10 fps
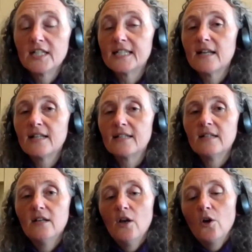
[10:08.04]
and
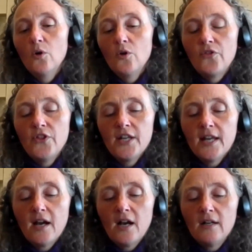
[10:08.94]

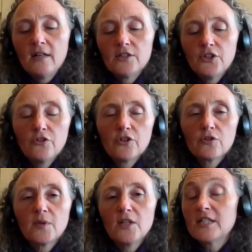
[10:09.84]
the unit
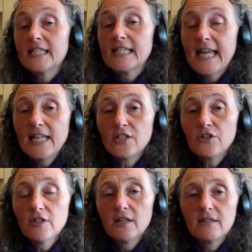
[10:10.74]
that we use is a TENS
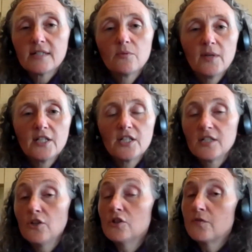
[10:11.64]
unit, which
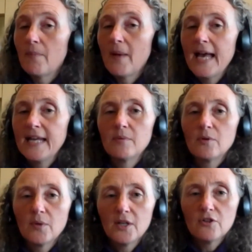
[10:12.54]
is used for pain,
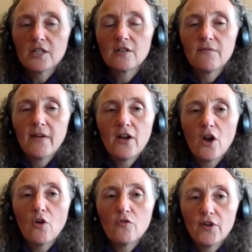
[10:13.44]
but we use it at a very
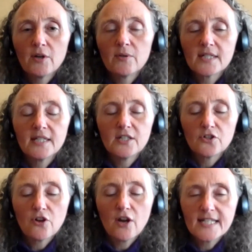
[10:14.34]
low frequency to
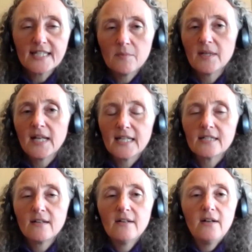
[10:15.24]
try and
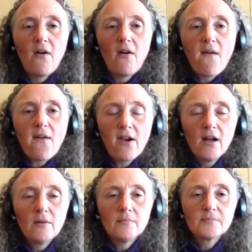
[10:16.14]
stimulate
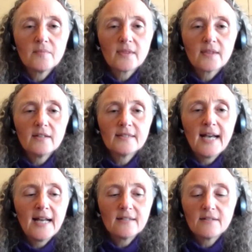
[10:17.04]

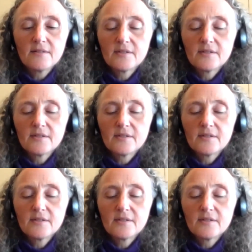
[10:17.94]
that